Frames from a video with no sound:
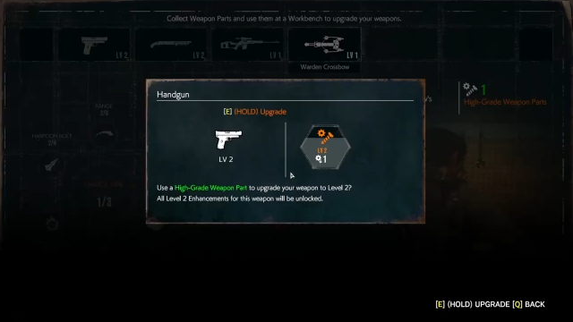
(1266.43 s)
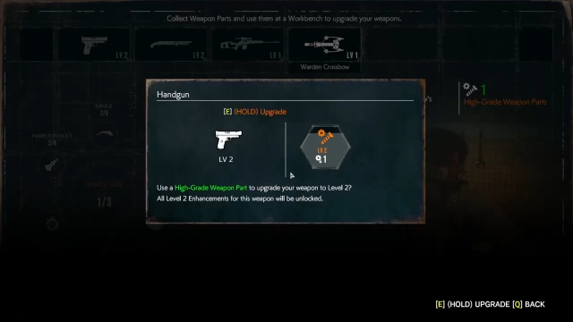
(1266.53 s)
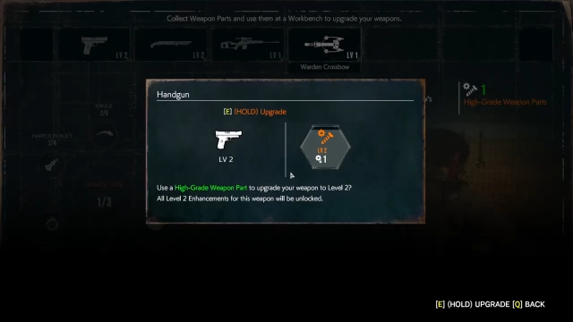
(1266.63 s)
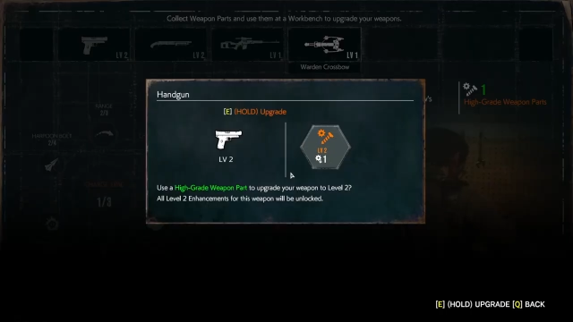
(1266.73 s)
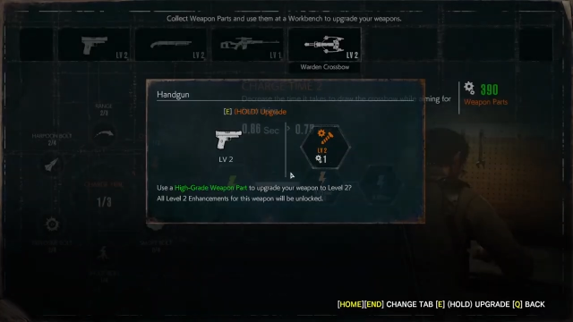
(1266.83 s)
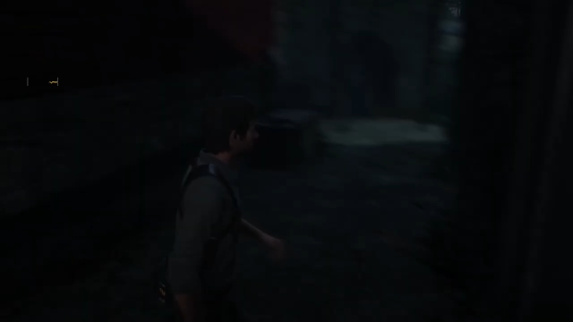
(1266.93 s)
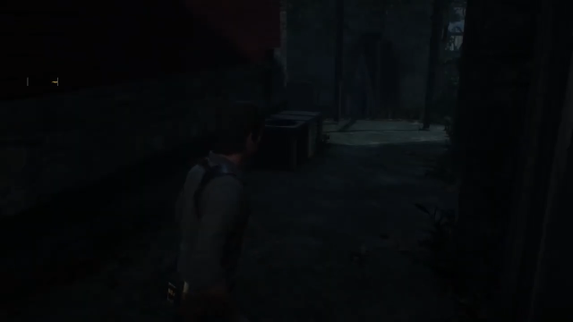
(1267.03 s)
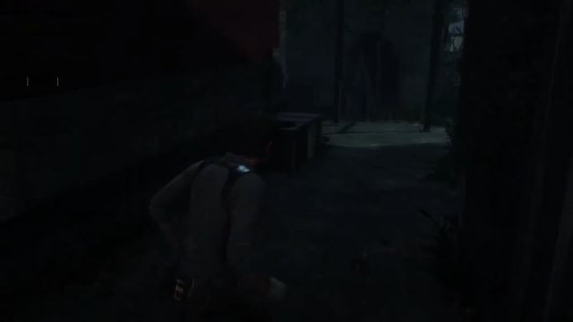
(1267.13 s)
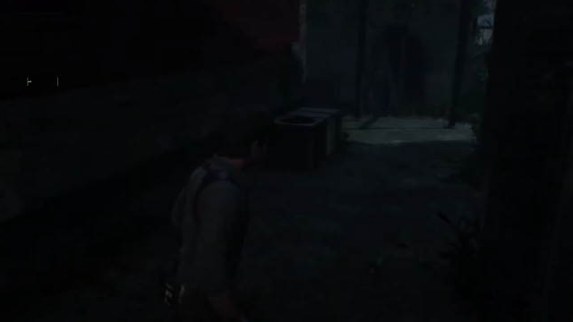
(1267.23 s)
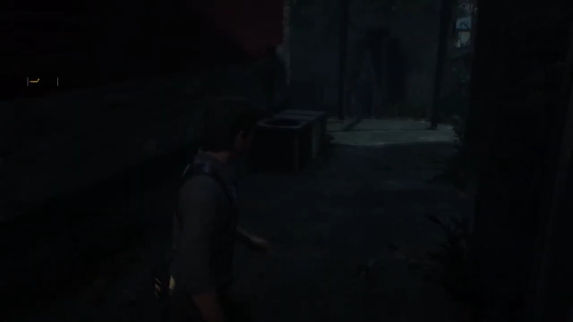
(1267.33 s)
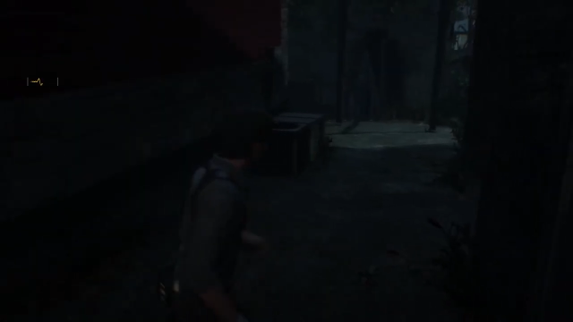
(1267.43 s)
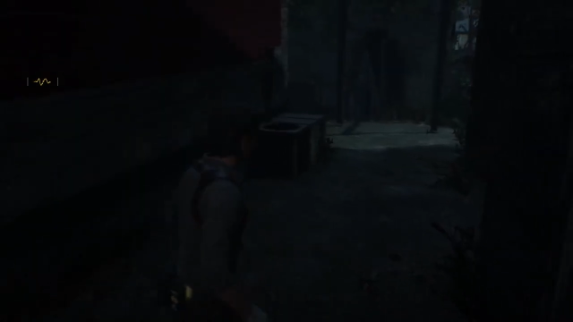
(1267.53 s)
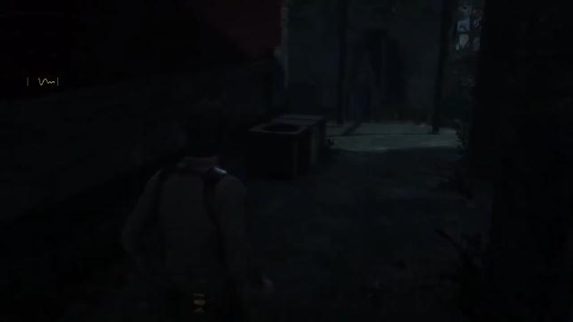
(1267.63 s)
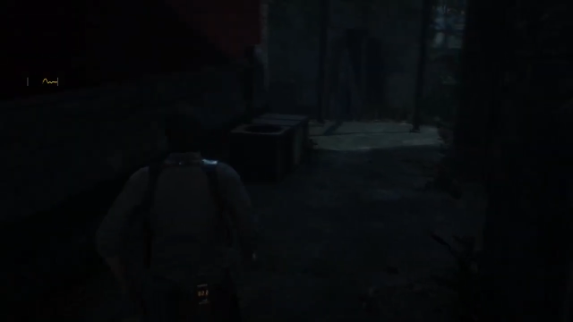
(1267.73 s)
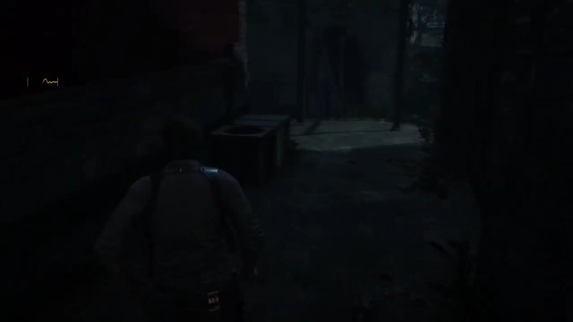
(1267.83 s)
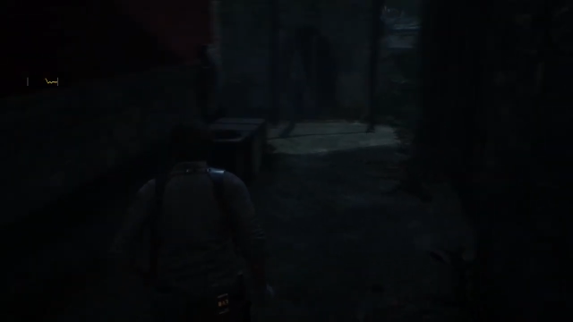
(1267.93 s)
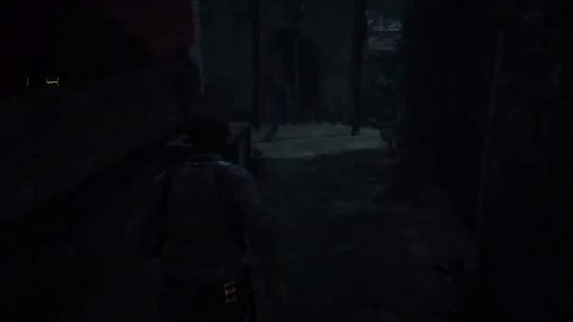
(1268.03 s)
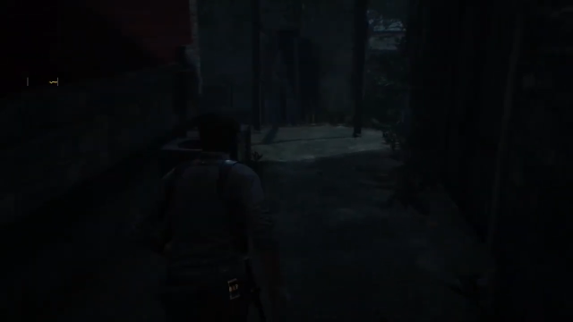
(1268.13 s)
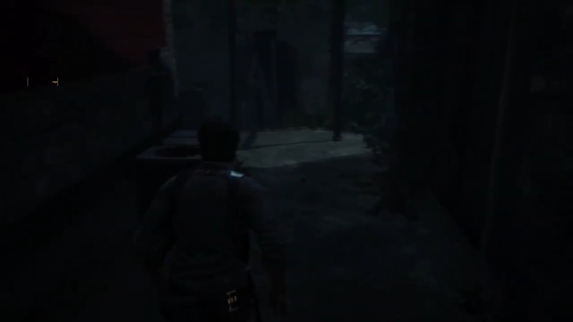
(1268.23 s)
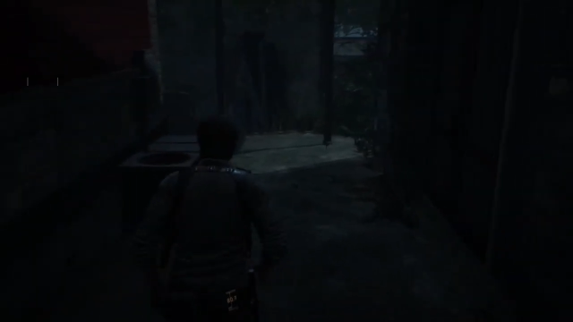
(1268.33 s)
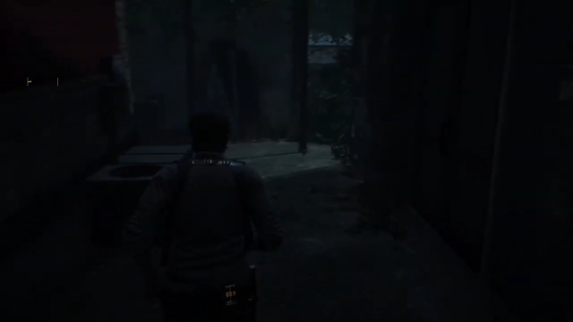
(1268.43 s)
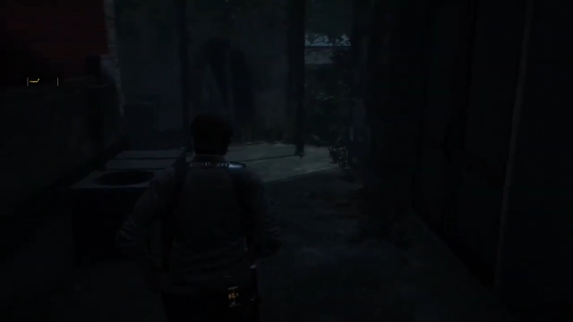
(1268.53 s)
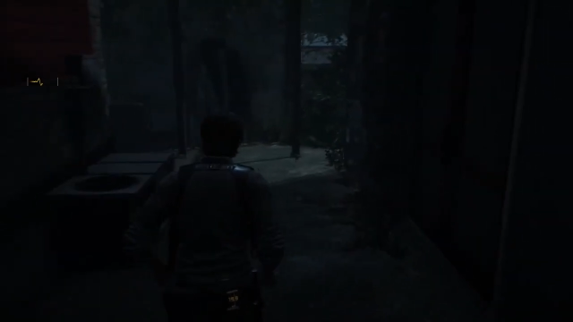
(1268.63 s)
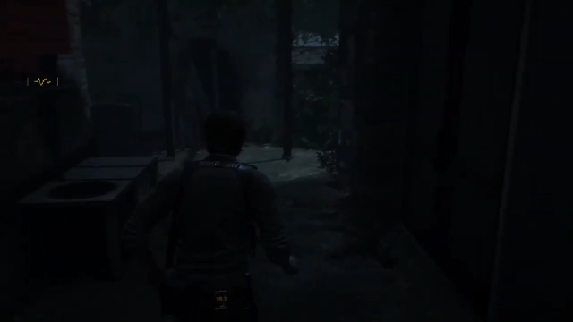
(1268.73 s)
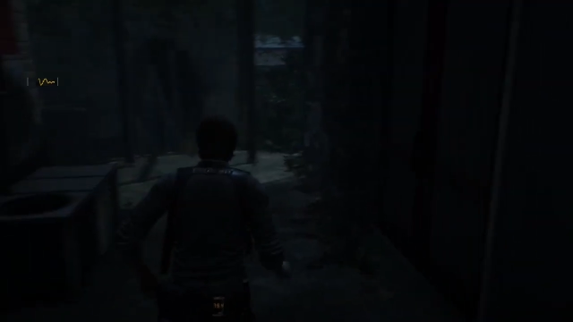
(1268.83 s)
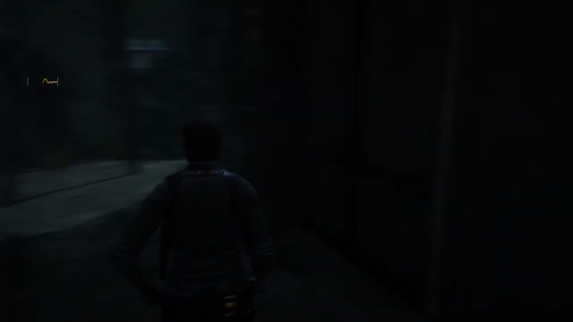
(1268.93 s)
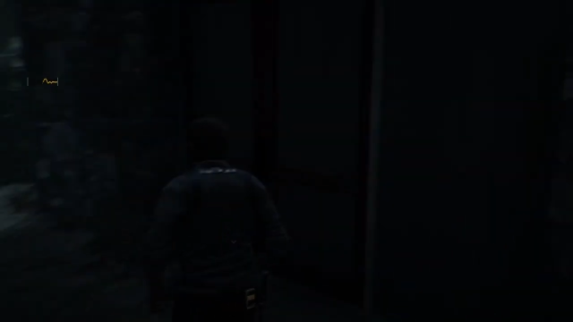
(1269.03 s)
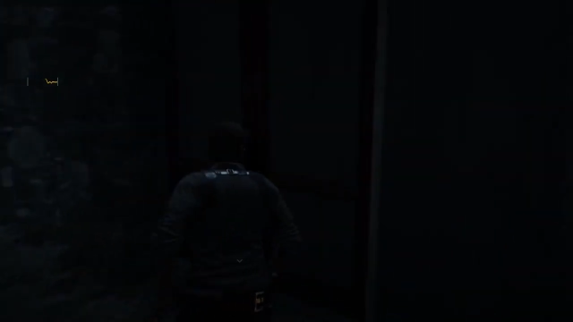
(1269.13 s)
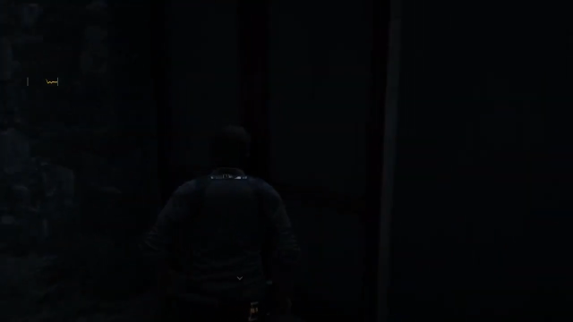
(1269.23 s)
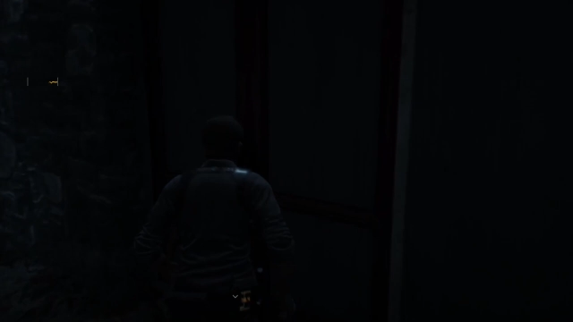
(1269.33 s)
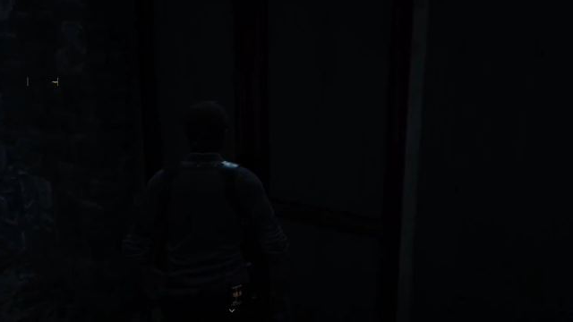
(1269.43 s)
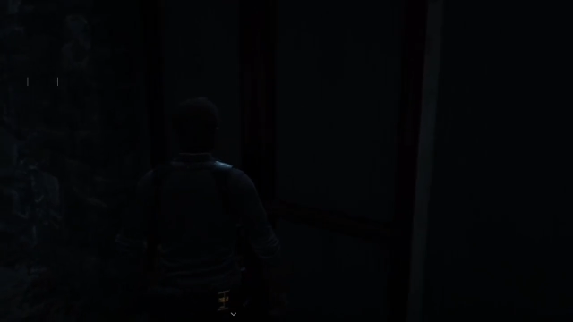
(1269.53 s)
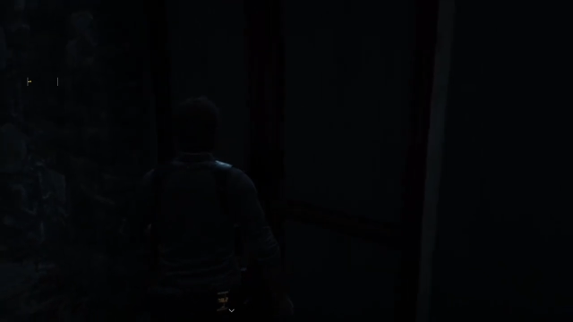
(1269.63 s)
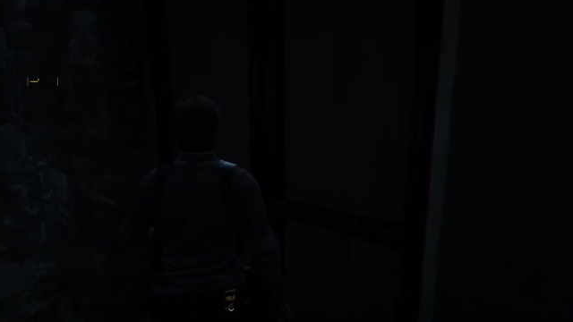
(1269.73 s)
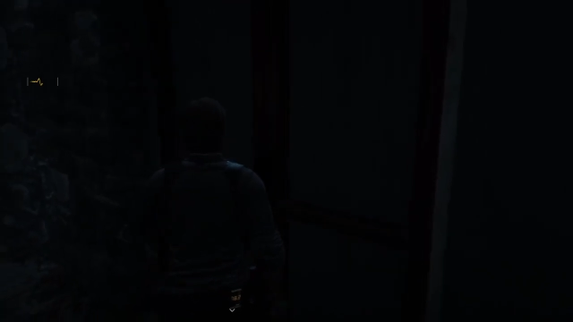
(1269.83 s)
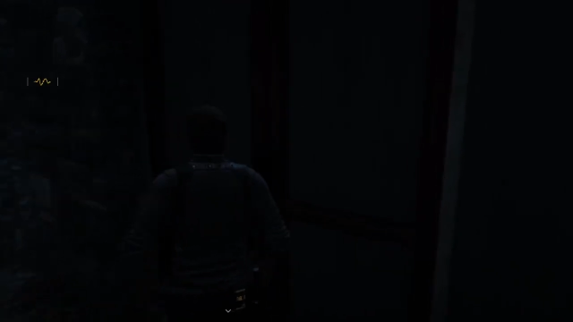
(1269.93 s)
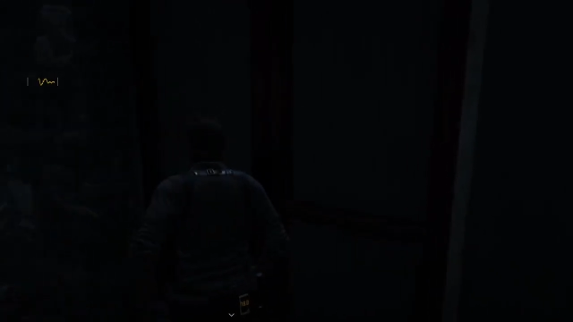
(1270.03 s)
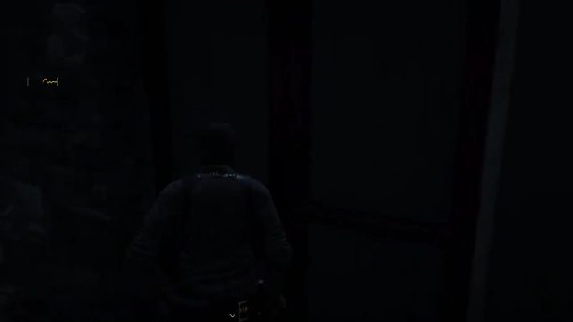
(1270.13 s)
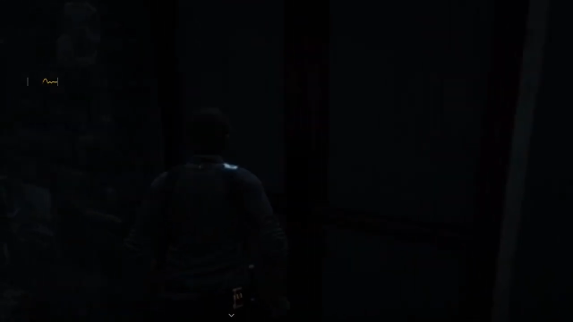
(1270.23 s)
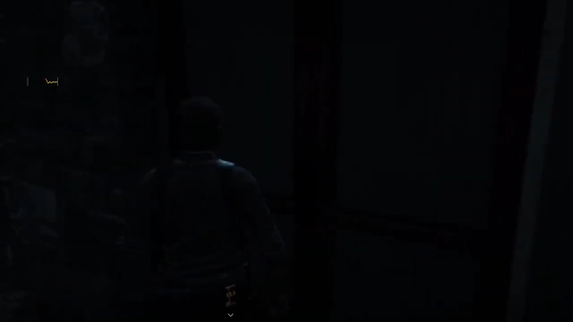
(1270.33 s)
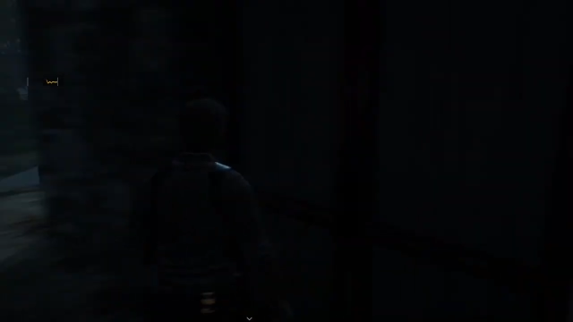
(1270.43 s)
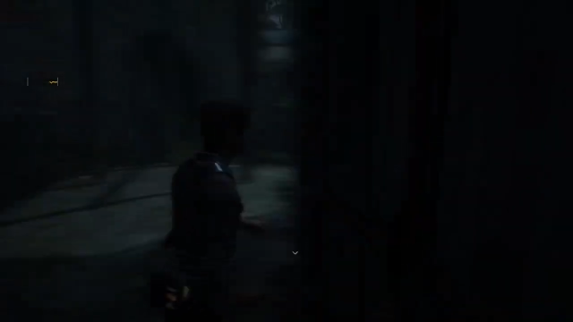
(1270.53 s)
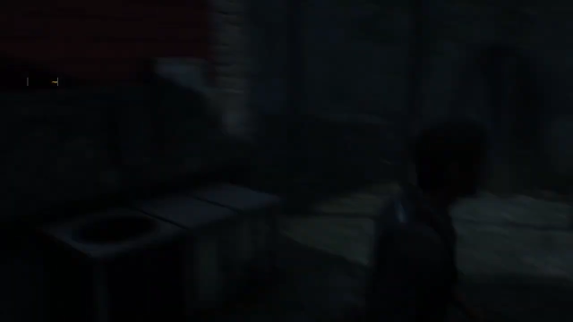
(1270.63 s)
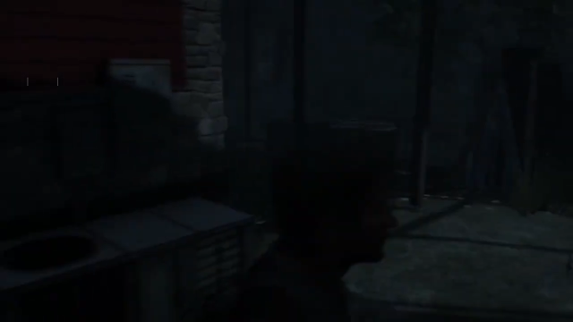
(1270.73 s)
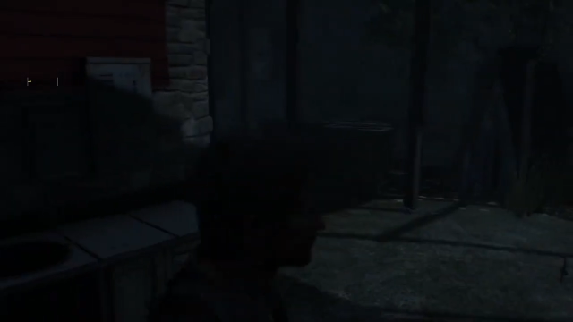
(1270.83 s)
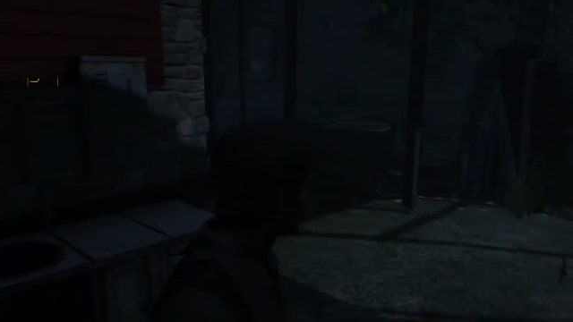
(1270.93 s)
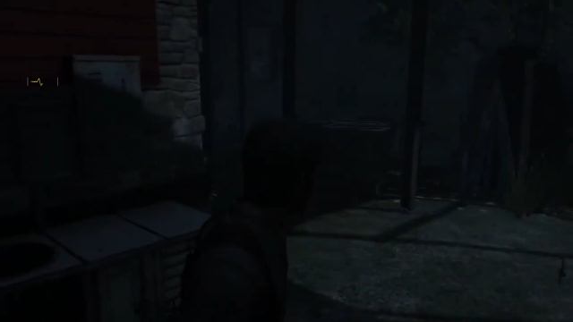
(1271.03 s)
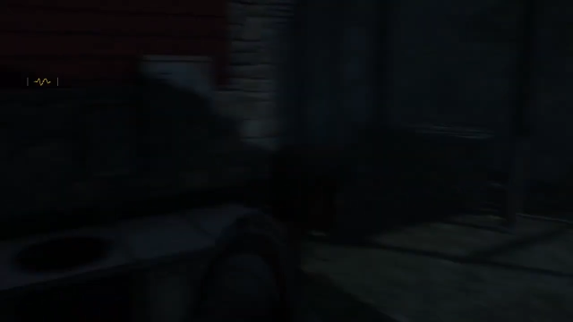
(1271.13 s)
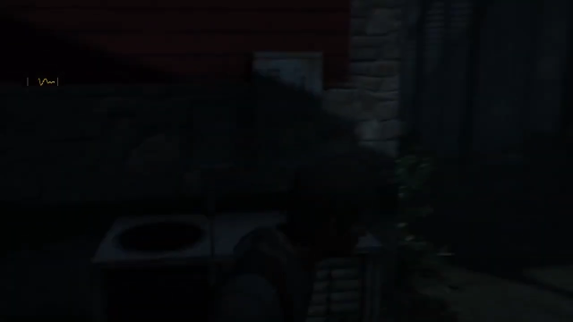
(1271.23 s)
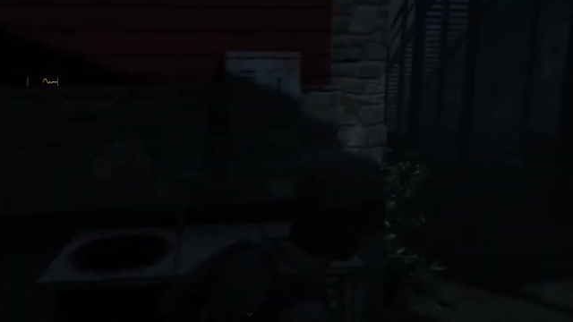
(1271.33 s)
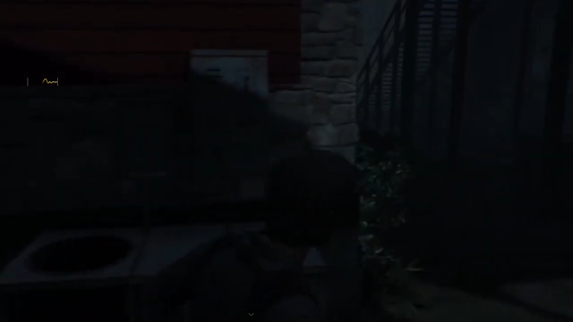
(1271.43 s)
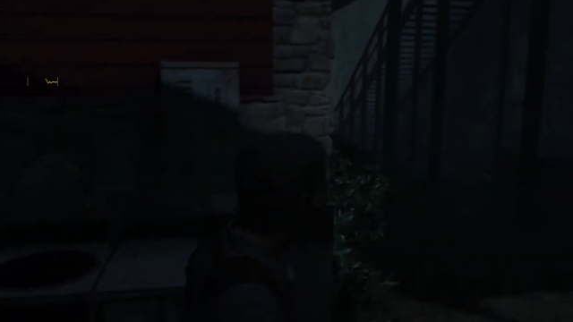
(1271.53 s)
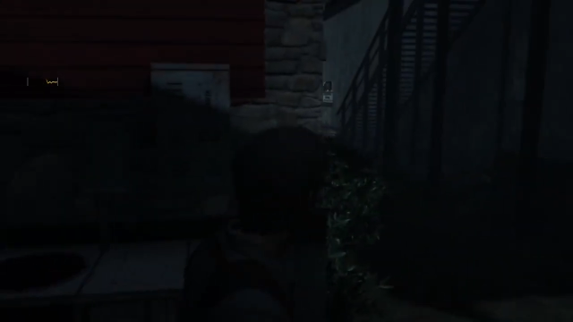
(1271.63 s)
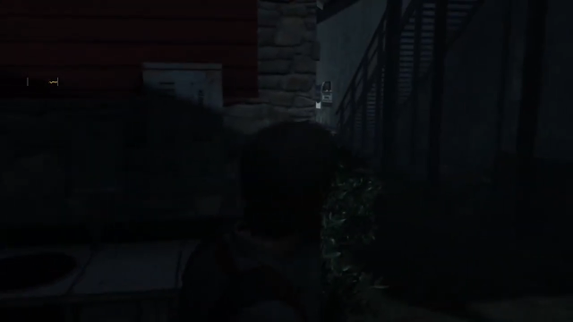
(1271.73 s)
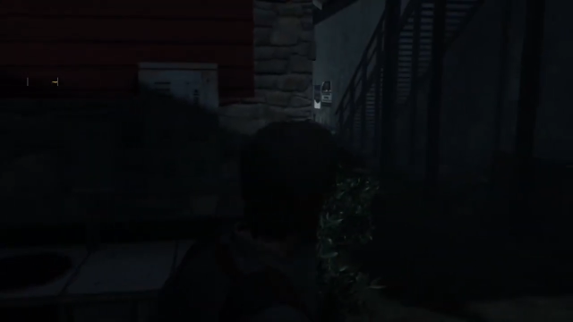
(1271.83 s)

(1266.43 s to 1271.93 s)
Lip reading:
Nobody's mouth can be seen.